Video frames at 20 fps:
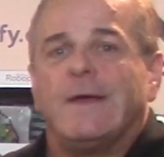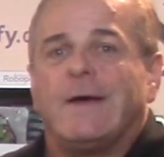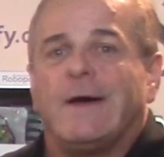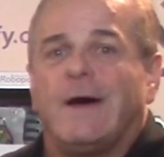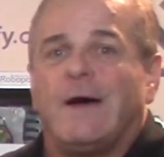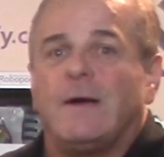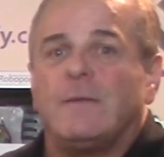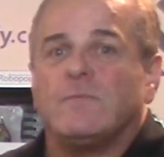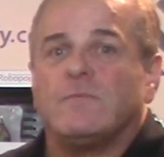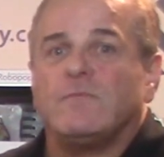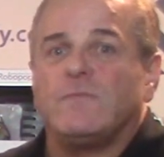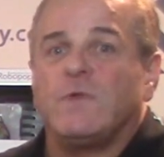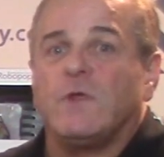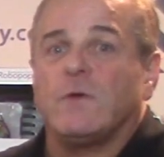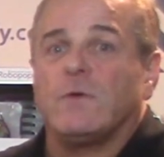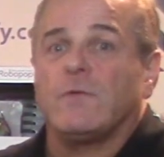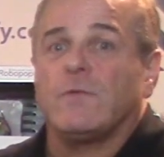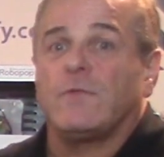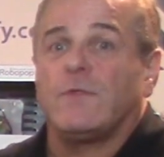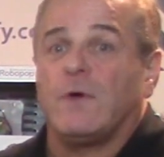um, you
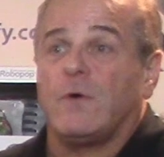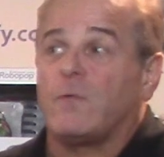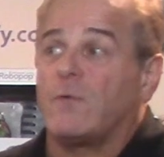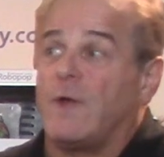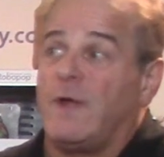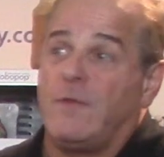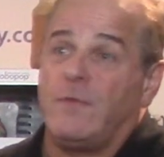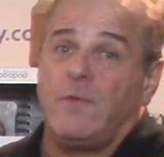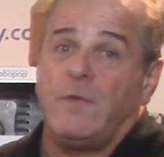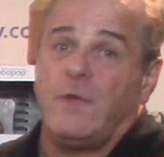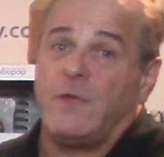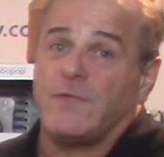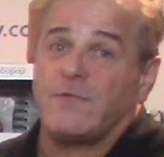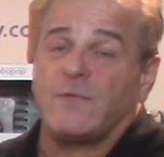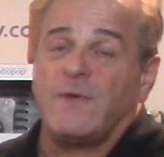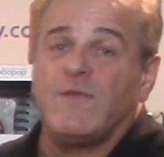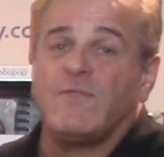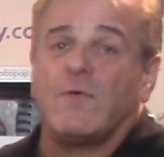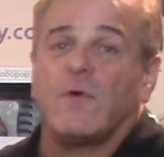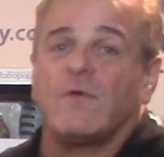know, they'll run
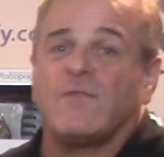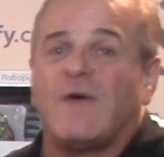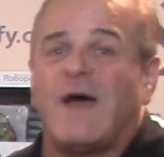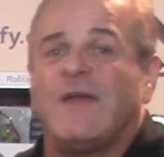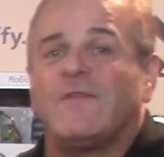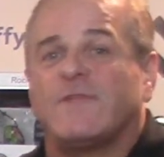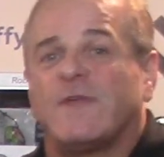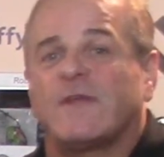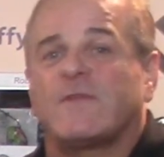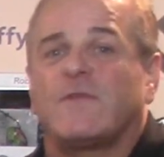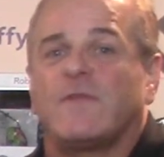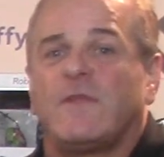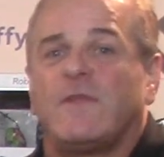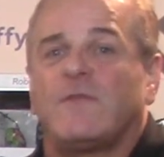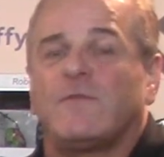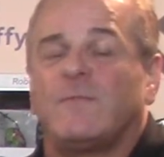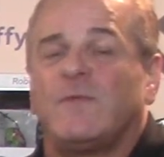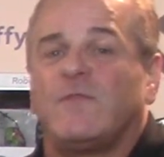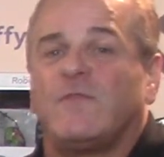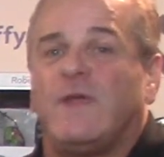three, four, five, six of
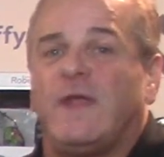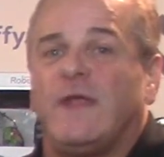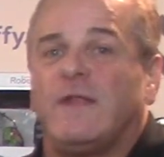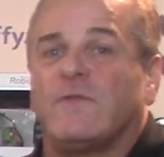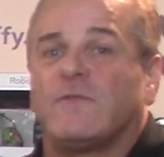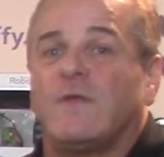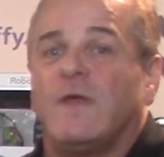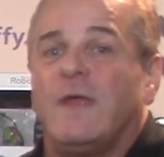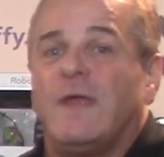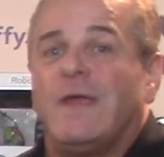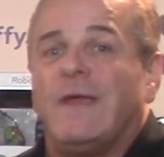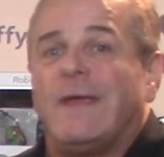these machines,